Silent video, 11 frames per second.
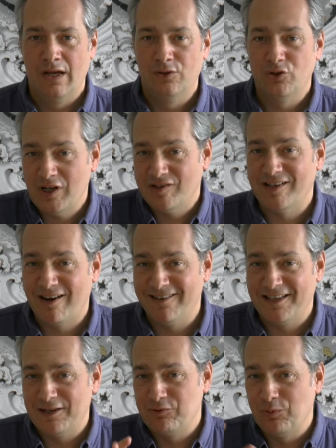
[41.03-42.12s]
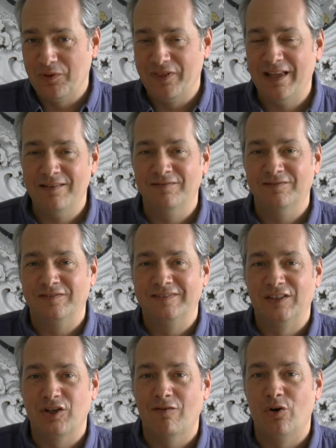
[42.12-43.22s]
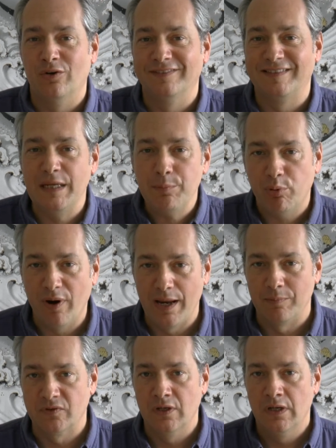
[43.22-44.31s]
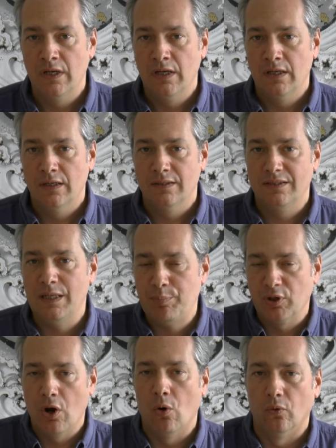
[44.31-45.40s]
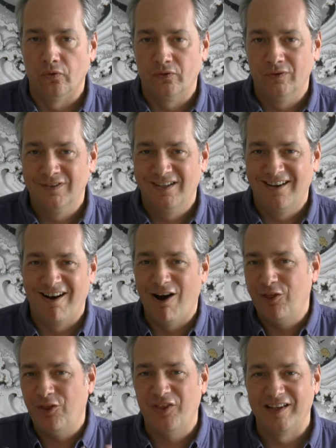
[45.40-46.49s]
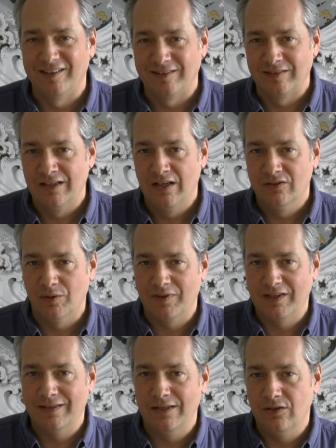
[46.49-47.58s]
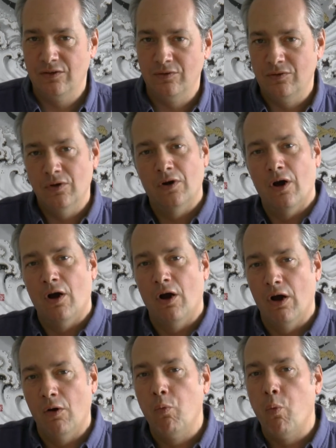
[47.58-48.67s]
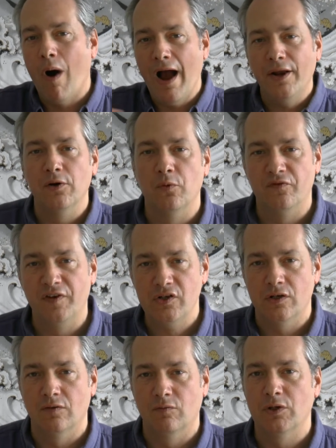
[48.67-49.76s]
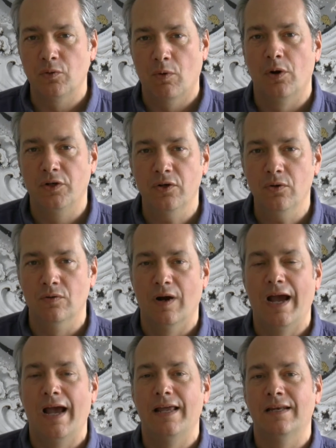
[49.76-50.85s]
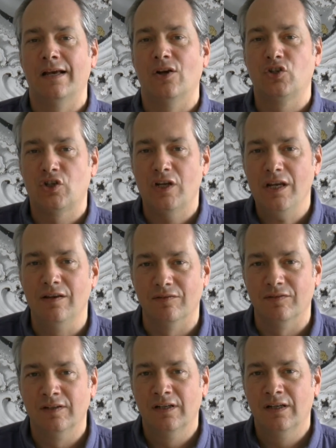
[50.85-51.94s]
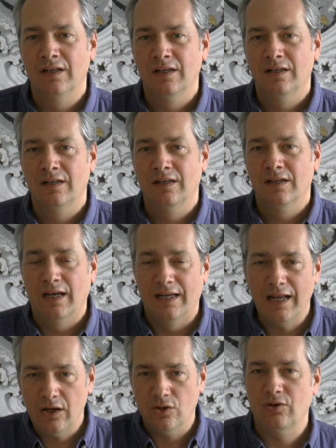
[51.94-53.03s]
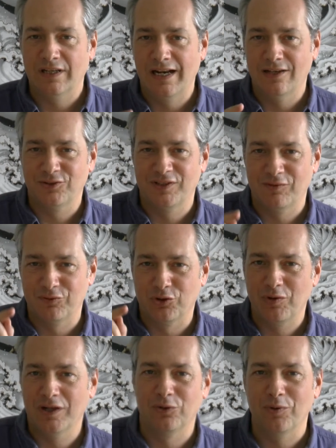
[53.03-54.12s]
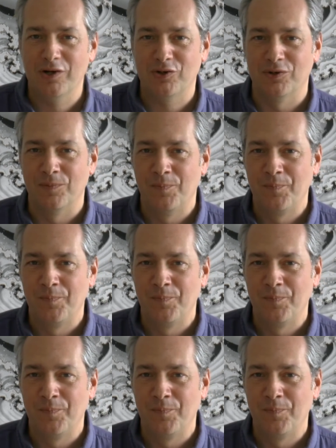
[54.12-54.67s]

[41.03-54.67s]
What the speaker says: The chances are that you will then discover deeper aims, deeper goals, other things, something that a wider vision of what you want to do and achieve. And now you can ask yourself a critical question.